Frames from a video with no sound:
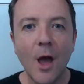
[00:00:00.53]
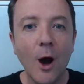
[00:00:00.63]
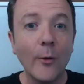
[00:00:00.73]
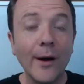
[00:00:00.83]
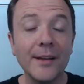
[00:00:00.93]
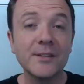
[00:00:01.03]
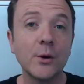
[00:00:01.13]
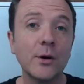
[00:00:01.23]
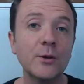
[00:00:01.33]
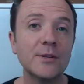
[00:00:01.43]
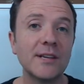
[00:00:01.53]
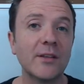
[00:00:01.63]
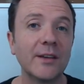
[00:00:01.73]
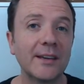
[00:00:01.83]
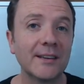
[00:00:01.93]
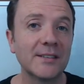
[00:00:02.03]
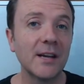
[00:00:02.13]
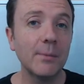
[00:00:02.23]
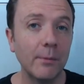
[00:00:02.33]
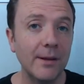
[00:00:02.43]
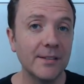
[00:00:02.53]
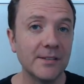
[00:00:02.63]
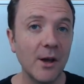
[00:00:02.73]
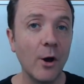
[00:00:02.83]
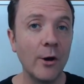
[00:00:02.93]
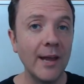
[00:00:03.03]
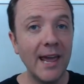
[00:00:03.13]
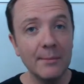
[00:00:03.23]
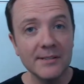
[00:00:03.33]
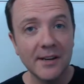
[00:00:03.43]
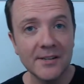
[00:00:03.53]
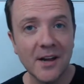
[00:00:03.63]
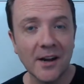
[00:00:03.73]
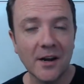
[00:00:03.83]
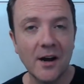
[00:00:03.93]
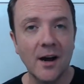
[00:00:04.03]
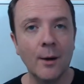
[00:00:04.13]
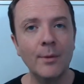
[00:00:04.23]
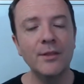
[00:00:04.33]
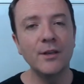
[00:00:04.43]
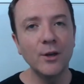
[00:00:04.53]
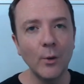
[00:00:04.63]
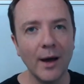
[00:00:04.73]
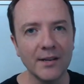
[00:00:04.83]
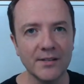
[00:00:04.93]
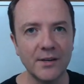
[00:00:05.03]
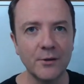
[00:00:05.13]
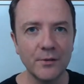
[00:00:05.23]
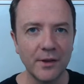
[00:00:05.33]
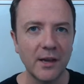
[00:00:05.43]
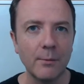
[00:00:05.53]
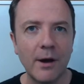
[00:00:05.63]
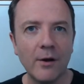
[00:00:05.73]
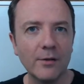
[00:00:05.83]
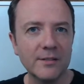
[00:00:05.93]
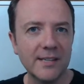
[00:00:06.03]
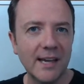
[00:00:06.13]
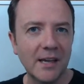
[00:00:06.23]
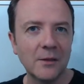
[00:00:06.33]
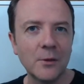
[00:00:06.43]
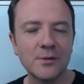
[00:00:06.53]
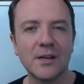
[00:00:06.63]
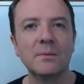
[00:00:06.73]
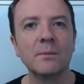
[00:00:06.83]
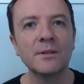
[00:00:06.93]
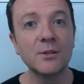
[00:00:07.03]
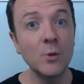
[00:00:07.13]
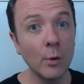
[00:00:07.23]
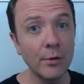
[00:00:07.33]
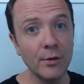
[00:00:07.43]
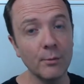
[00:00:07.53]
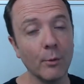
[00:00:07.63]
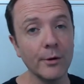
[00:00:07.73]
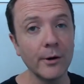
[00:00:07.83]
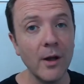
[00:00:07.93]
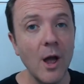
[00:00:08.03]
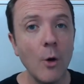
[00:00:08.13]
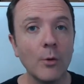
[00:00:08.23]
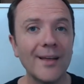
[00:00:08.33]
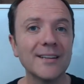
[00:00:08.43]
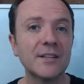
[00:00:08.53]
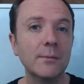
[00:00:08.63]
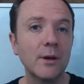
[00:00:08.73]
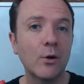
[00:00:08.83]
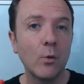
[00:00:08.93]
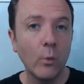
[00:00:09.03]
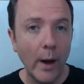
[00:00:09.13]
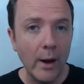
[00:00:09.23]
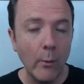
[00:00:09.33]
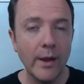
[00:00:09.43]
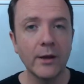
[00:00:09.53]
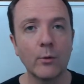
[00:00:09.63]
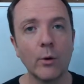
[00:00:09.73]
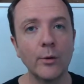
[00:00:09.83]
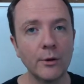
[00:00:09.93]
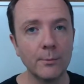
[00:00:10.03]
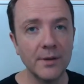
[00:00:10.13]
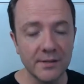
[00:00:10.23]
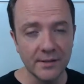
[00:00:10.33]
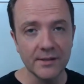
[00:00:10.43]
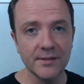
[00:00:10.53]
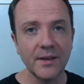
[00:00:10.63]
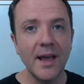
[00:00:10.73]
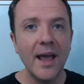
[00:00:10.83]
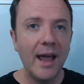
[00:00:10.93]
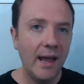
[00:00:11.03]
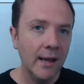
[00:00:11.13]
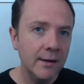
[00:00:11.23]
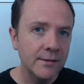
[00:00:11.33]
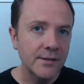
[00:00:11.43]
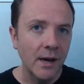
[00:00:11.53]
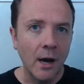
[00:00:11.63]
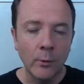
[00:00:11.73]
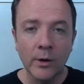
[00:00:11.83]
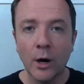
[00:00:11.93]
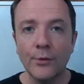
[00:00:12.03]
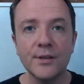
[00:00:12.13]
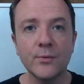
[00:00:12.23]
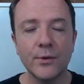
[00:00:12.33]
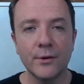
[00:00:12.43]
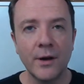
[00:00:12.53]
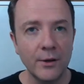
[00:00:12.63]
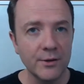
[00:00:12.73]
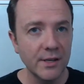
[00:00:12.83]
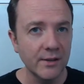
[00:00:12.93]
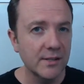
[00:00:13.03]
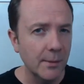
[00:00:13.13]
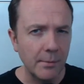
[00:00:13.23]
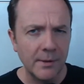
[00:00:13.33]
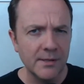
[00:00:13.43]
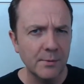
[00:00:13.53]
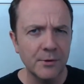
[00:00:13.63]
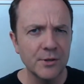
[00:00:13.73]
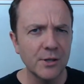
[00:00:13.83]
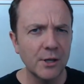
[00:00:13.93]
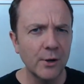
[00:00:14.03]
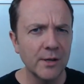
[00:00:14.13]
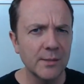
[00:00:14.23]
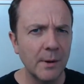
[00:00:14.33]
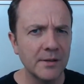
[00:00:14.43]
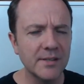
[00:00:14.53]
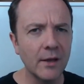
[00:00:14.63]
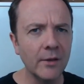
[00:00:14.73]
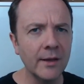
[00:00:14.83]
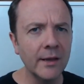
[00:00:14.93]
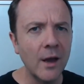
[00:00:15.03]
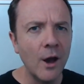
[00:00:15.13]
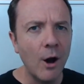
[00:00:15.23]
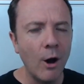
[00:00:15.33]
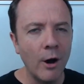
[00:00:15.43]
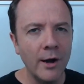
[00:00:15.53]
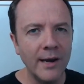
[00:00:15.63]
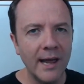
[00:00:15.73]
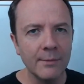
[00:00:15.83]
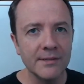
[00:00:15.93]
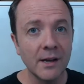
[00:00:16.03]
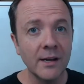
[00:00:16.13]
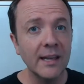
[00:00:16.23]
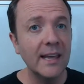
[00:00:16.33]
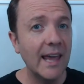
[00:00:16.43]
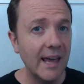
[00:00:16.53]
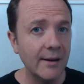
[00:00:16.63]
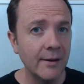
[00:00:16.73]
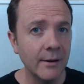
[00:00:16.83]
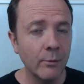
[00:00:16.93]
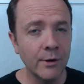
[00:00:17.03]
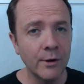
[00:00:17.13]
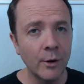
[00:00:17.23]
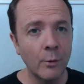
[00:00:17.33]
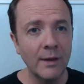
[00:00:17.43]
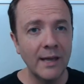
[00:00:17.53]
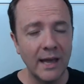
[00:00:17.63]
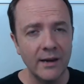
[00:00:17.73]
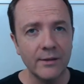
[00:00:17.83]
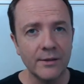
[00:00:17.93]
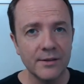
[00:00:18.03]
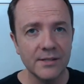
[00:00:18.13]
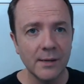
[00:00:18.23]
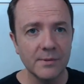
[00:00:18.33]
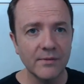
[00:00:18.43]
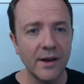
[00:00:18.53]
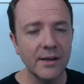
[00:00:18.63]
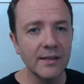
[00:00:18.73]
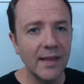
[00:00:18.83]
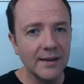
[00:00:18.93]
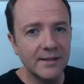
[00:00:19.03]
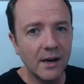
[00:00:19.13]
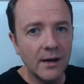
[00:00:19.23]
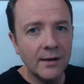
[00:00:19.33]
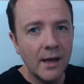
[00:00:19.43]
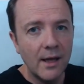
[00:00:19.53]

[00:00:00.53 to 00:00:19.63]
All right. So, are you selling supplements on Amazon.com in the US and you're thinking about taking those supplements north of the border. Well, that is going to be a great way to grow your business. And uh, regardless of whether or not you're selling supplements, but you're just curious about selling on Amazon in Canada and want to know mechanically the steps of how to get that done,